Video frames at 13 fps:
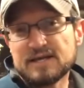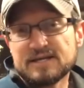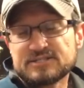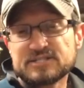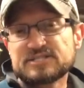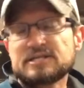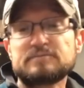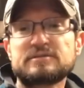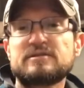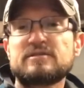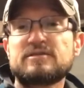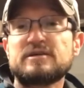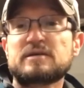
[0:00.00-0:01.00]
just something
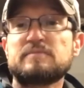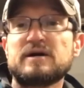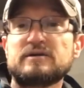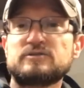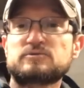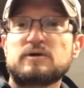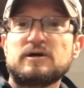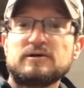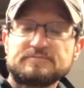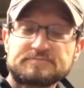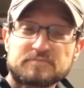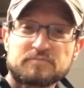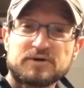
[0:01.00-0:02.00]
to think about as
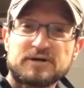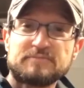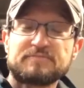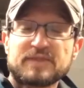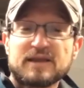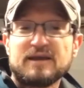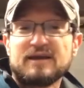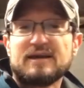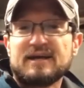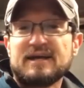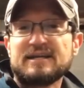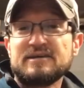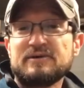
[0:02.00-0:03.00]
well. But
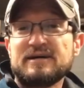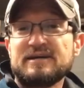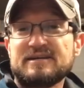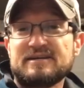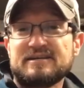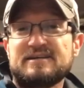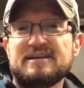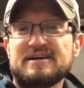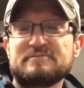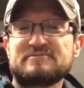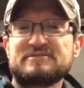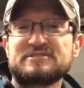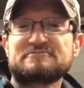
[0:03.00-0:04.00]
anyway, now
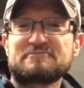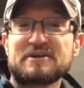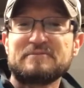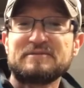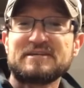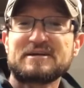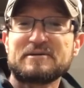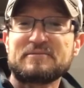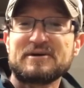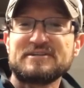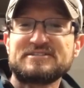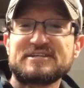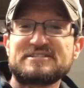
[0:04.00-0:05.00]
I'm just rambling. I
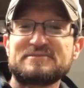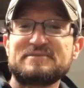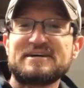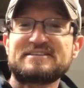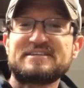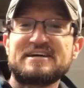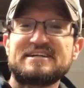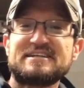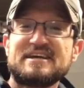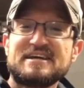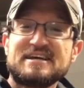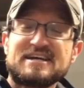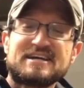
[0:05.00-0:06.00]
apologize about that.
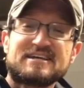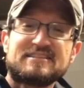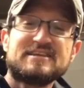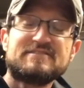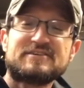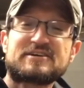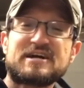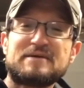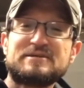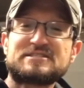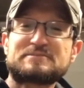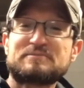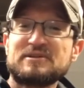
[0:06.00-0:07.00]
Leave your
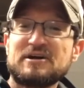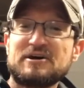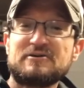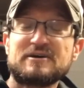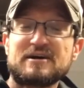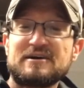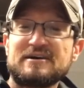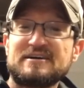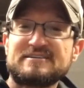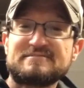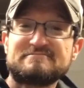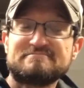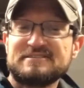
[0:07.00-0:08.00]
comments below.
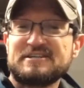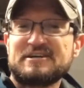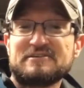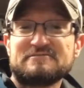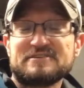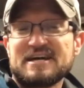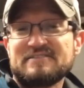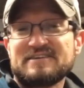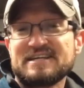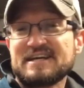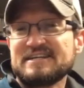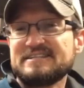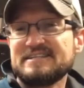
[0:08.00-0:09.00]
If you have
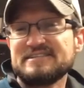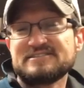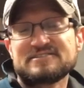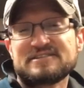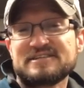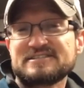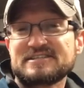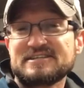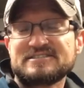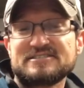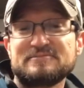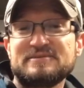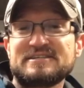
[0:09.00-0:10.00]
any ideas or things that I
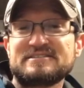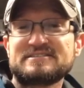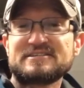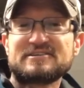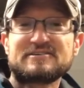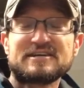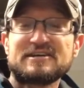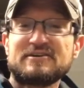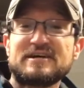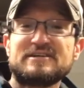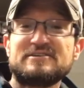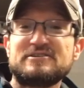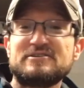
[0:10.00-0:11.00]
should be considering, go
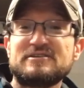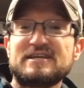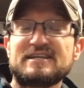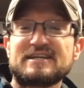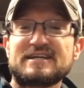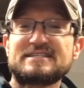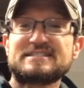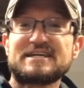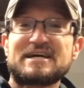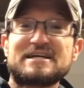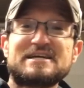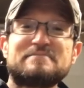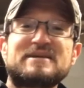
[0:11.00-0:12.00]
ahead and do that. Like I said,
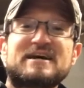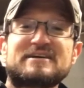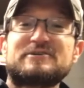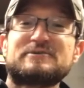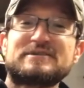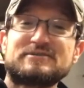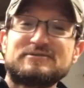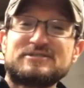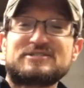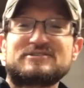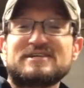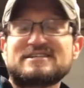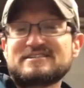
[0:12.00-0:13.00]
I am not going to
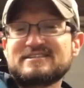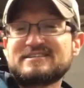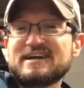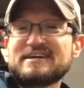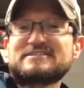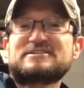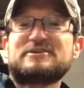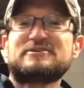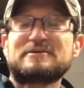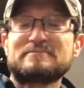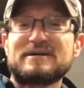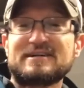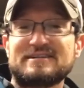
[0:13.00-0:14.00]
stretch the tax code.
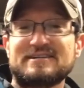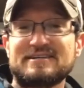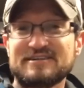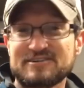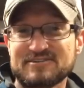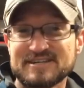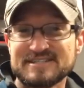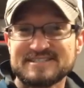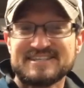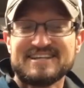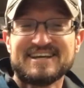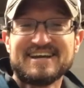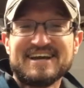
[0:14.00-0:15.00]
I'm not going to get
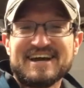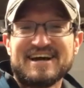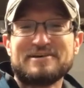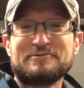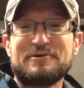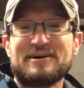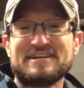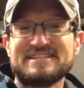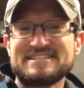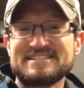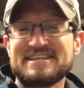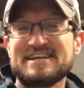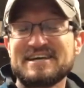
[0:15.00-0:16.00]
crazy. I want to
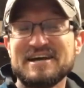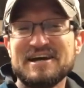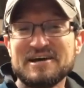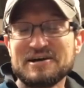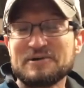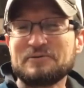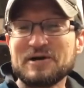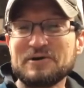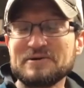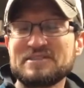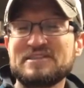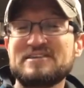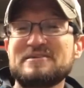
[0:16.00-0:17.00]
stay well
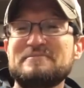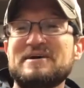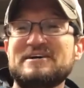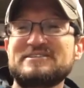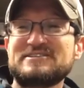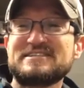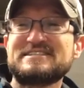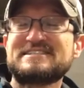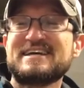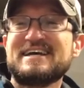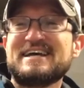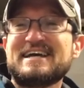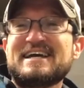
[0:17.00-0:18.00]
within the boundaries,
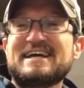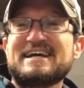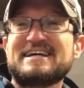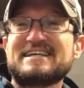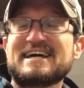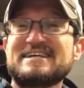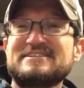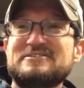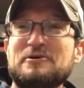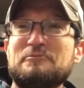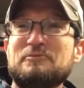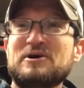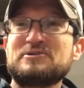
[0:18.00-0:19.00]
and I
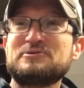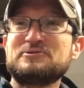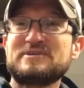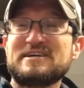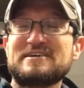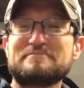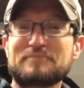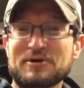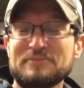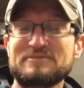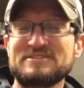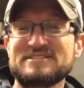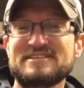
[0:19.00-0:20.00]
don't want to get
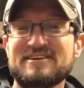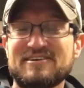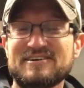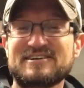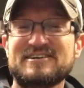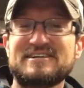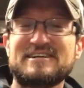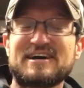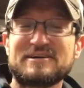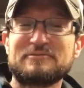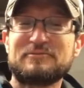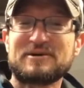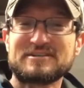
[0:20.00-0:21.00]
purposely audited.
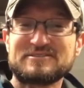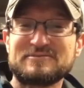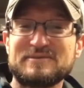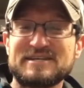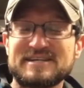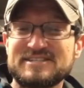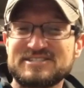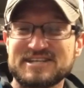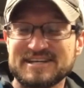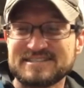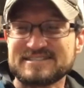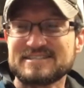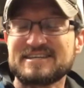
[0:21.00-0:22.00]
I want it to be a
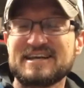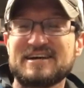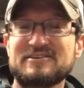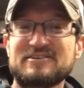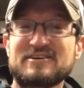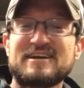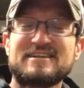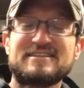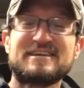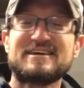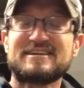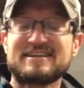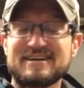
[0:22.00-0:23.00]
chance encounter, and
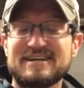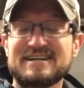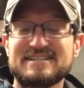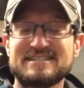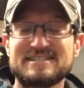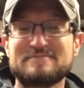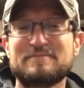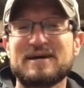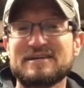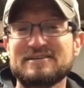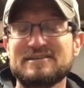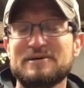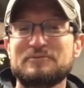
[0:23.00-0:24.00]
then I can just
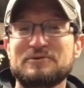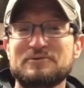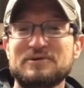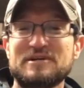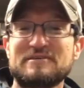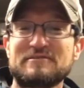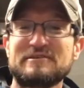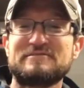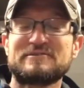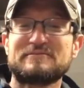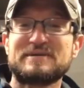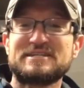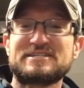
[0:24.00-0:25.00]
back it up with whatever
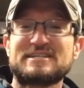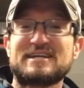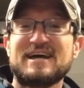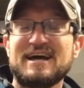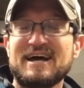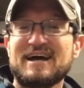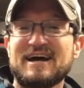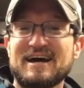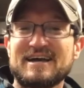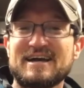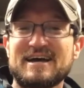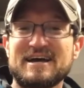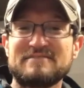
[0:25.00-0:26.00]
information I
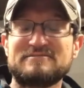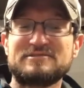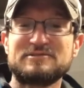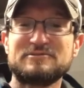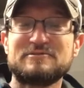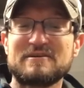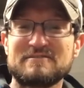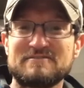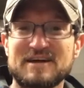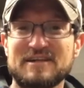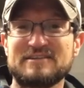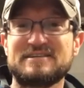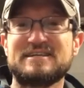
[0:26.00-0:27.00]
have to
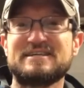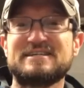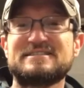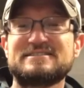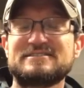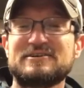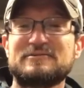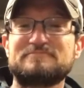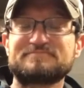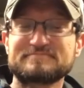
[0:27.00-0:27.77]
validate it. So